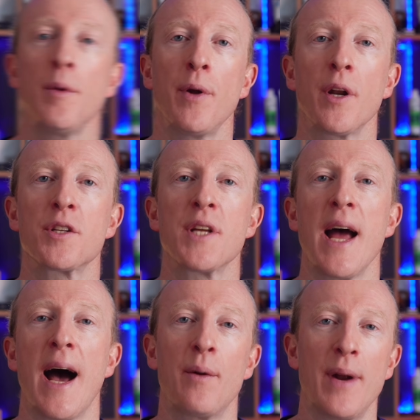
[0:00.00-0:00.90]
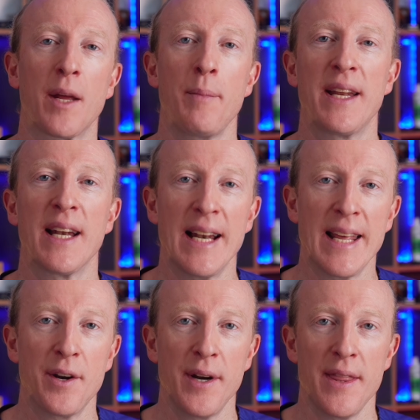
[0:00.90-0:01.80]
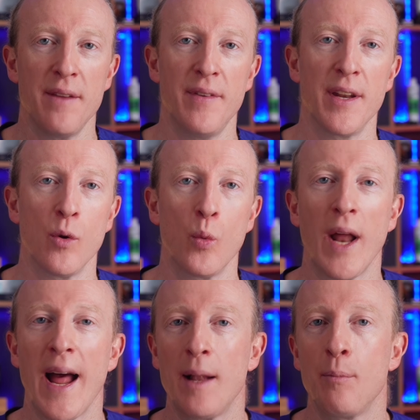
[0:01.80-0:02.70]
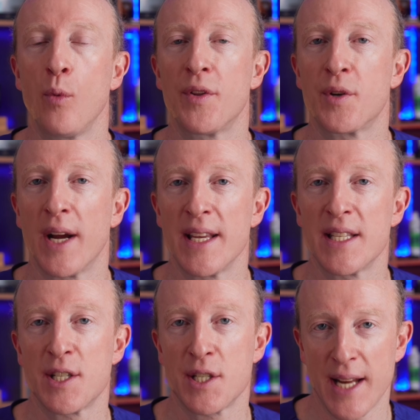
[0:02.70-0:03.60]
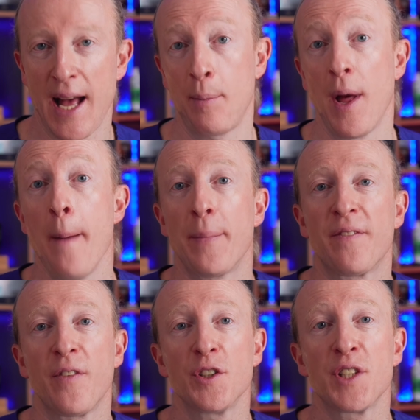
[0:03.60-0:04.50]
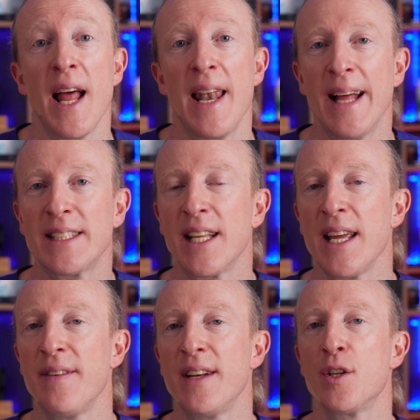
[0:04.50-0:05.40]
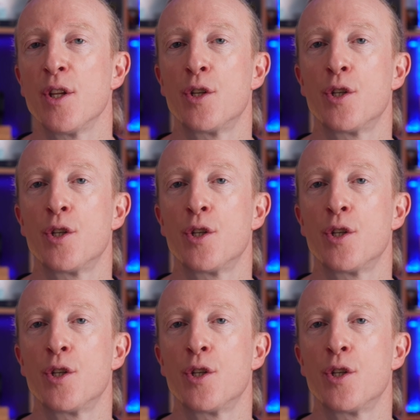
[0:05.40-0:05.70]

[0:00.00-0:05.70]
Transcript: of the products I'll recommend later in the video will help with dry scalp, but first let's dive into the